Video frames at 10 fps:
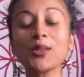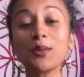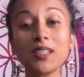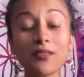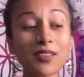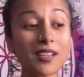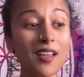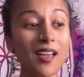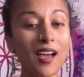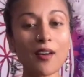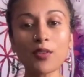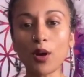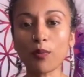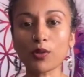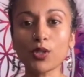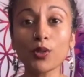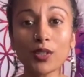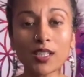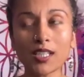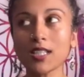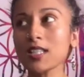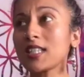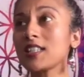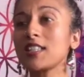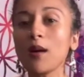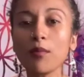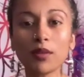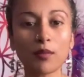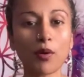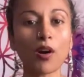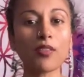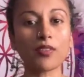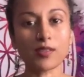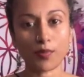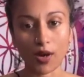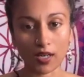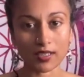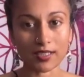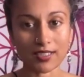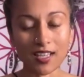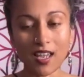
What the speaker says: even have an opportunity to stumble upon this practice.